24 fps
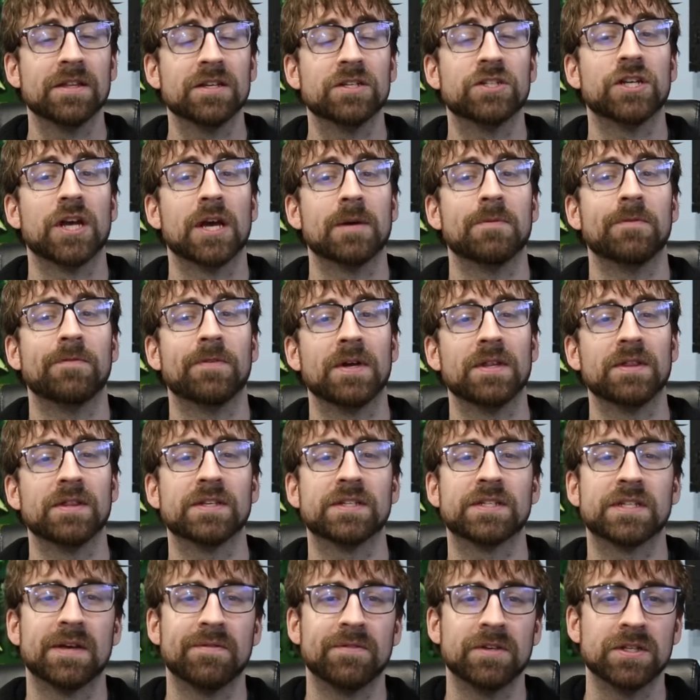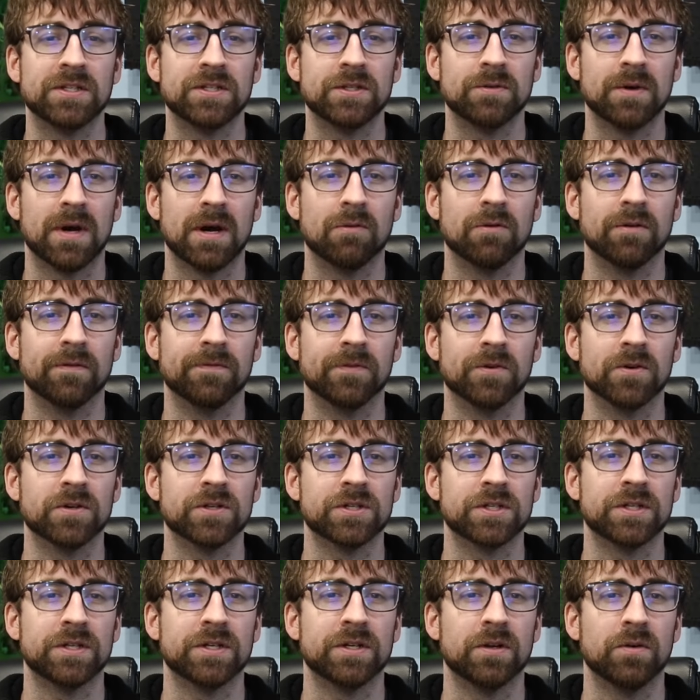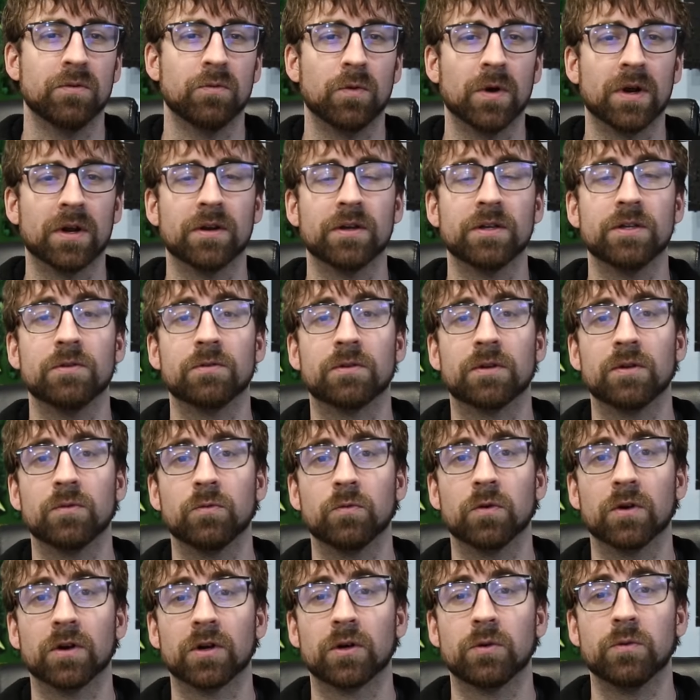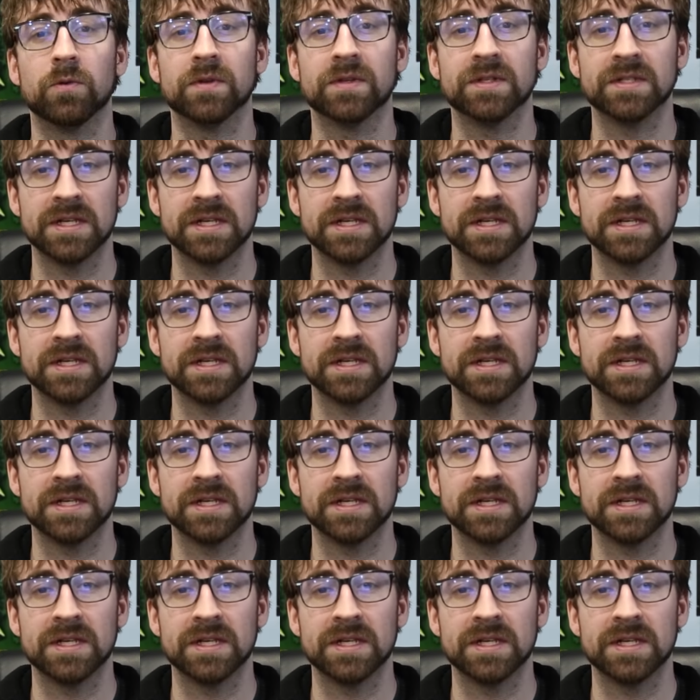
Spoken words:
the jam event, the 72-hour version where you can work with